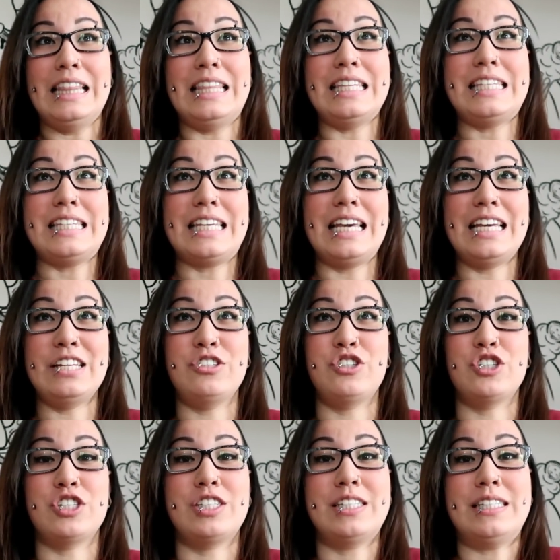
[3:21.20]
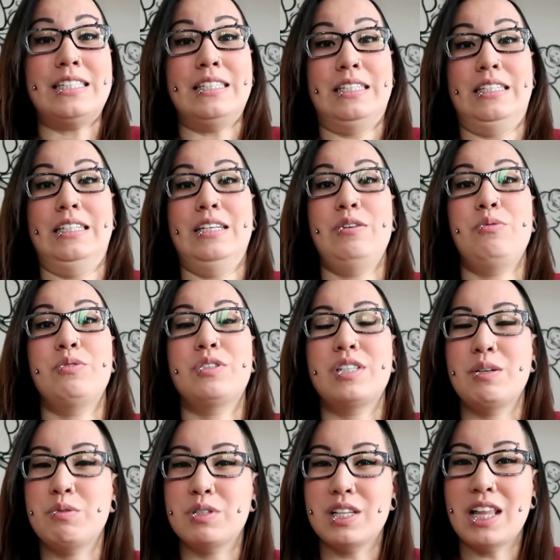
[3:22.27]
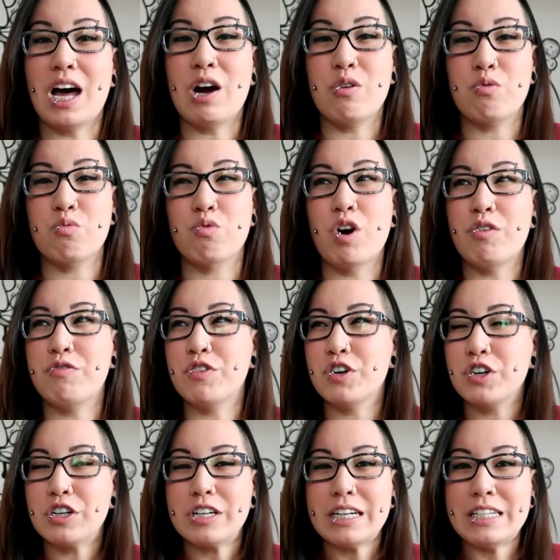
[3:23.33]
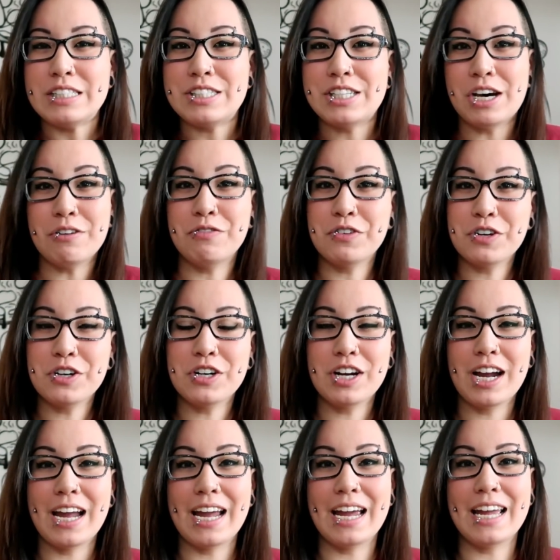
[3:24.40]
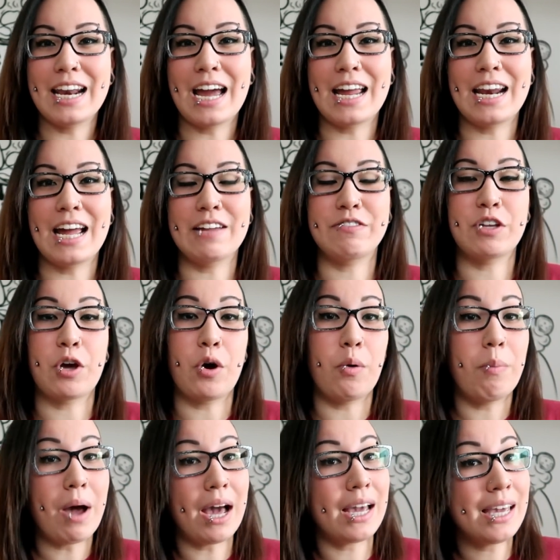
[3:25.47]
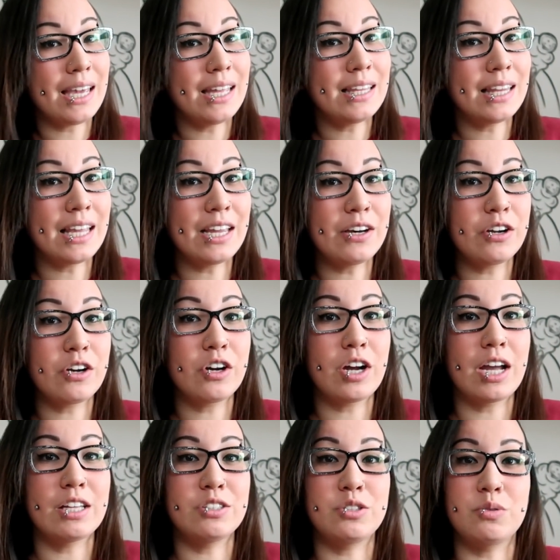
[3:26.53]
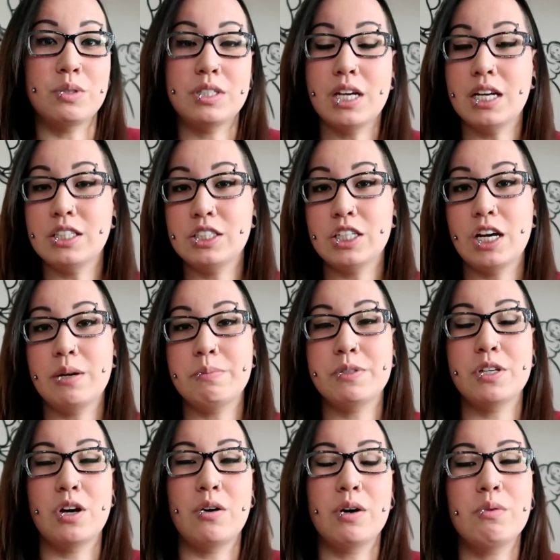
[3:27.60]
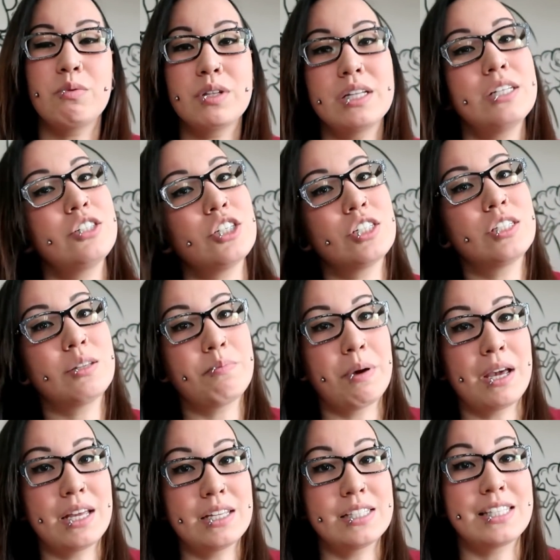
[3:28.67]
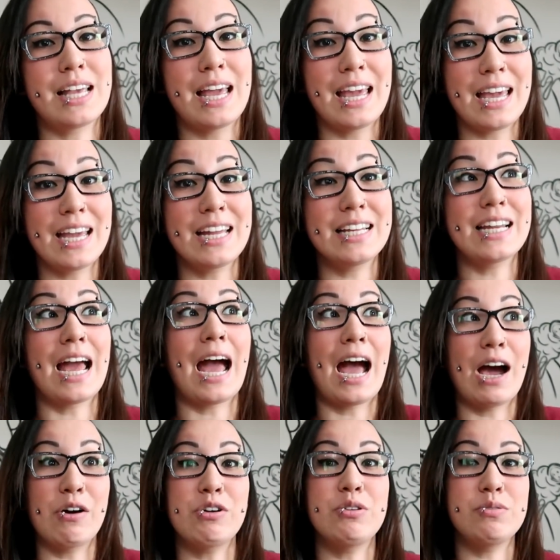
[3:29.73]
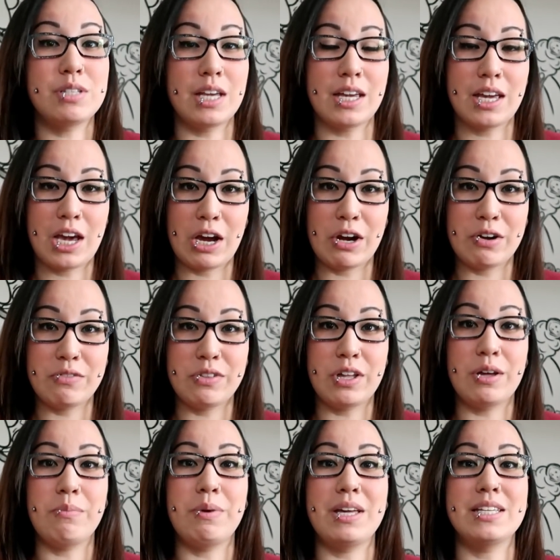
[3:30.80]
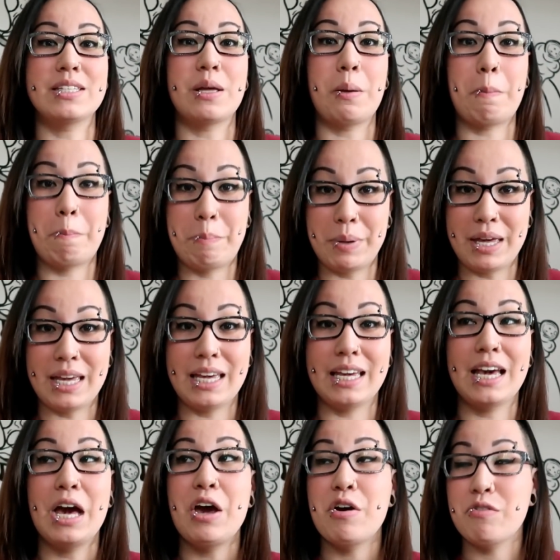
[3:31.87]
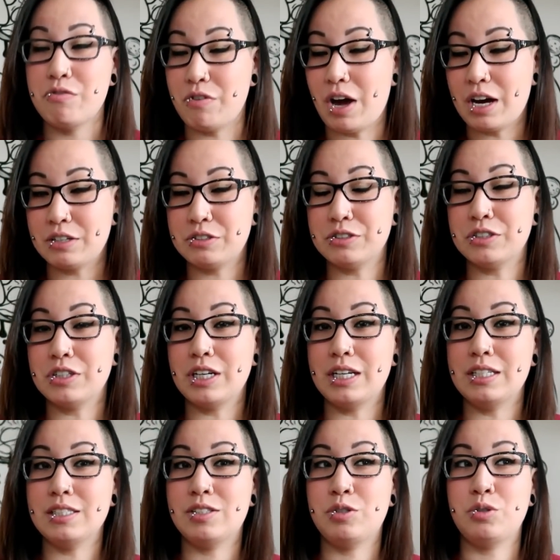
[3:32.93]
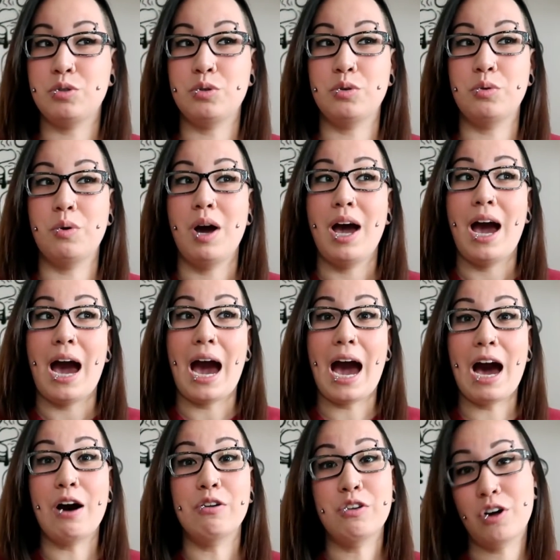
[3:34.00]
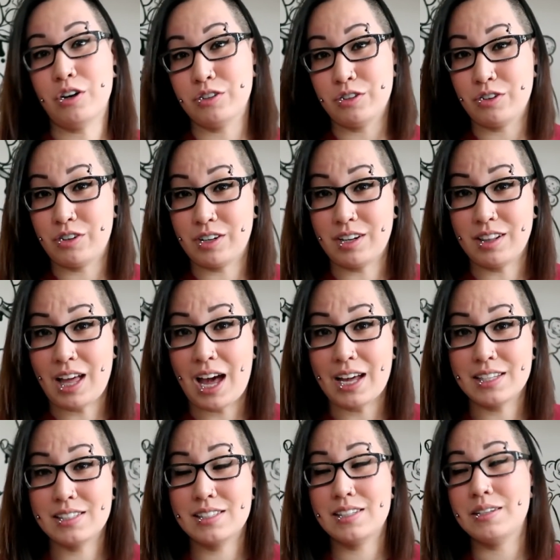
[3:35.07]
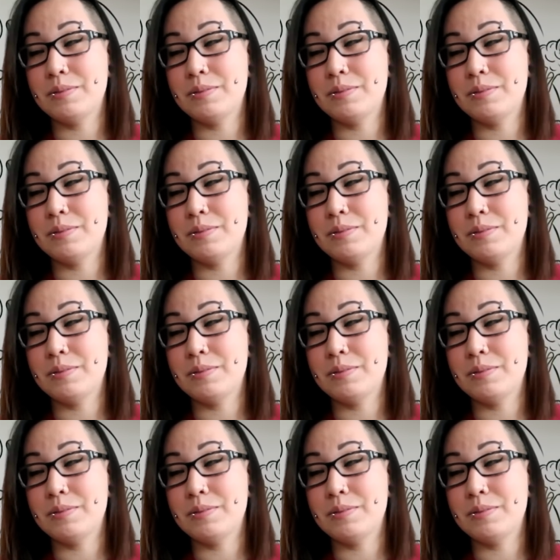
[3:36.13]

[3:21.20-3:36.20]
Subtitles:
the skin just, it was a lot rougher and tougher, and I'd have to go back in later and do a touch-up. So it really just depends, and how you take care of them is a big factor into how long they're gonna last.